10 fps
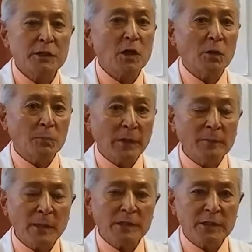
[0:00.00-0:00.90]
It's called
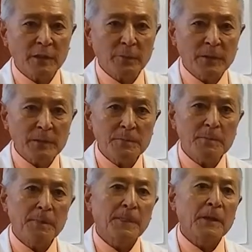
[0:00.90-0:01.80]
brain-based therapy.
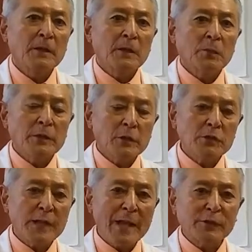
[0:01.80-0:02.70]
We
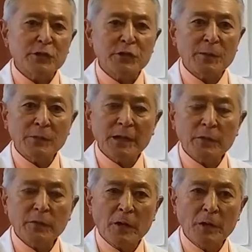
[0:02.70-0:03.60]
use that to
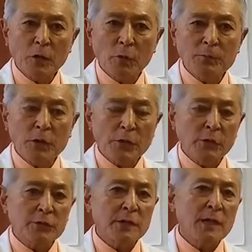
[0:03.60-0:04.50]
stimulate the frontal lobe so
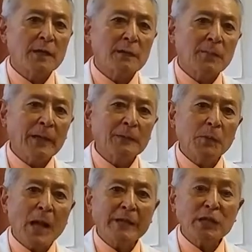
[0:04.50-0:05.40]
those
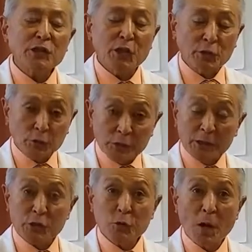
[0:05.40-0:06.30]
pain-blocking
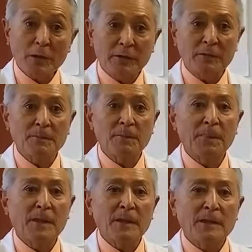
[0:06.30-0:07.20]
signals get stronger.
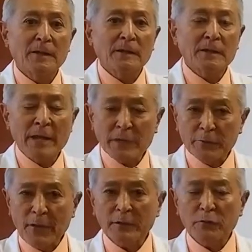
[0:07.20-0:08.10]
The
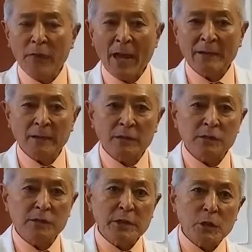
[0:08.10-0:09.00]
net effect of that
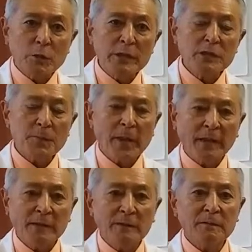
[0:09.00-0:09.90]
is decreased
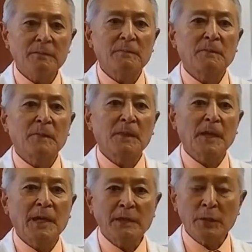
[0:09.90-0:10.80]
pain
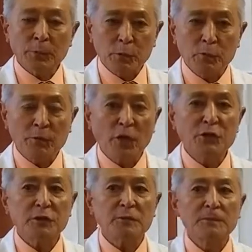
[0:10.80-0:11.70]
and improved
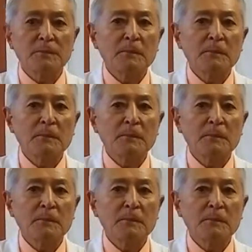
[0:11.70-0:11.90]
function.